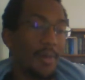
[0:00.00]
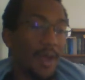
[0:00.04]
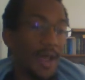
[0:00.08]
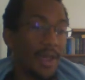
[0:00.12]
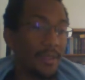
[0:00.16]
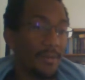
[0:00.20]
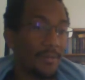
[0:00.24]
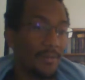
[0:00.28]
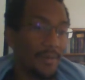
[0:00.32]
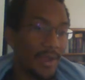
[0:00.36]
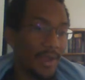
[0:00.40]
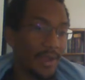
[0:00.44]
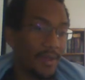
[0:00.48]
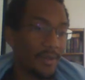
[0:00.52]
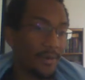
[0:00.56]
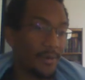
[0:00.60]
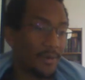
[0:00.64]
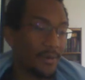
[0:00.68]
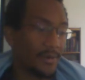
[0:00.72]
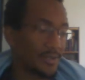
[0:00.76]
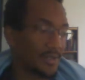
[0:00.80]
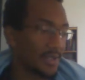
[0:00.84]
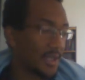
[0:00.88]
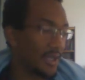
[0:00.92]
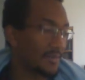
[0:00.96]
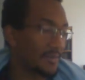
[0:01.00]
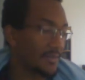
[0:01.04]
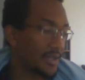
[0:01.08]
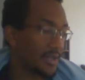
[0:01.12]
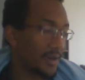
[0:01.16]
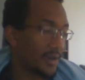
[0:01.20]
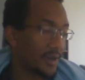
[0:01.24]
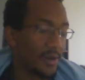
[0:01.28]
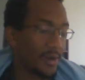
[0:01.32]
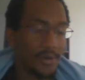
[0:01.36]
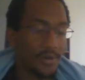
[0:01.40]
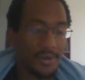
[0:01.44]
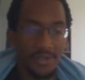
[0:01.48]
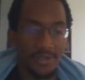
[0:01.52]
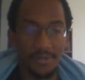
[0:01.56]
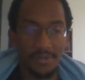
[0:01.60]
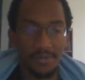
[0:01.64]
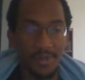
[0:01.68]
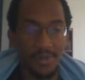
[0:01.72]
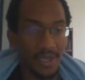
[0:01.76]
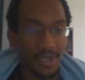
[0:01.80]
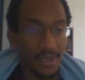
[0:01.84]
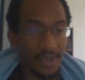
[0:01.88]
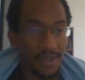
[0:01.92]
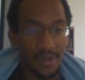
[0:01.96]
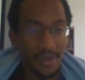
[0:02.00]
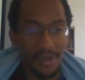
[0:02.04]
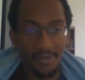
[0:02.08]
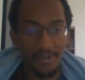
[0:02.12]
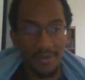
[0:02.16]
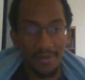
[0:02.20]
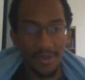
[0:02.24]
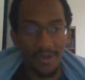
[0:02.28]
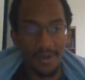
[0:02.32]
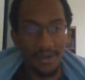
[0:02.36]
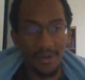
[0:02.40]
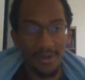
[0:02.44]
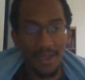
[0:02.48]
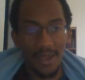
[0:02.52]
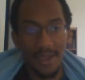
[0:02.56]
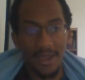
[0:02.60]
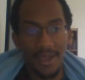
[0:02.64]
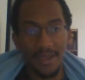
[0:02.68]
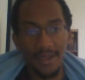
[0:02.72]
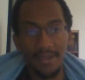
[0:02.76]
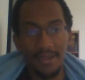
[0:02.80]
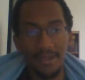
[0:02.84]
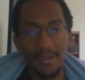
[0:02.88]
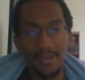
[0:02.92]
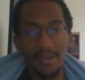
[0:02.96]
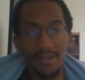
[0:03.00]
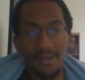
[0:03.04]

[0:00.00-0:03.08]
By the way, the whole time Jericho is beating up Young Lions,